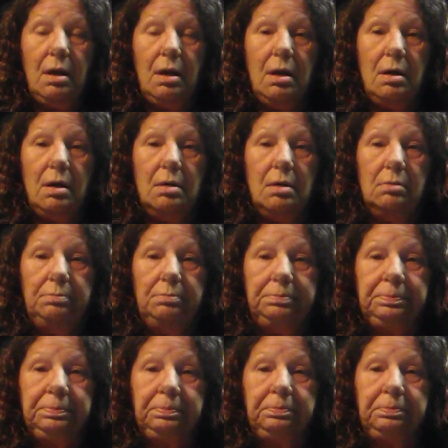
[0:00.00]
Um,
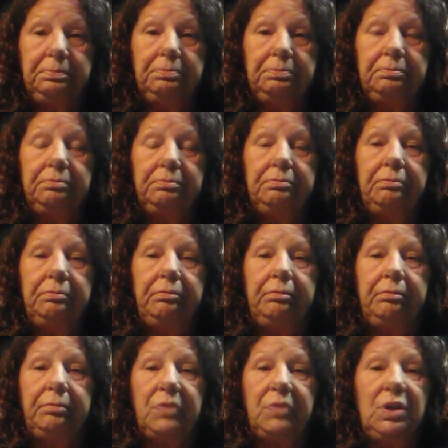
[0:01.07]

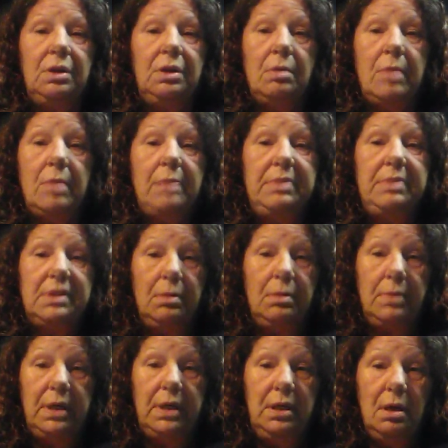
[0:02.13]
maybe
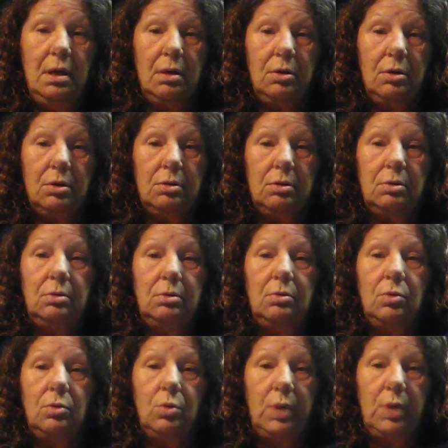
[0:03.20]
somebody younger
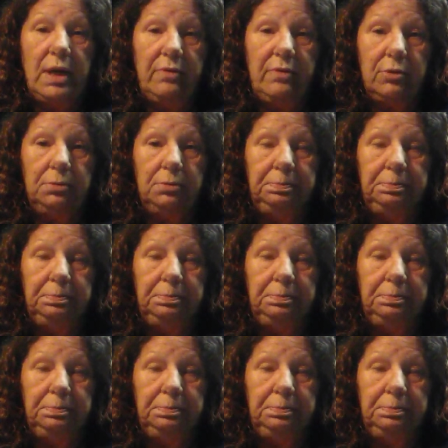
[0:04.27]
or whatever.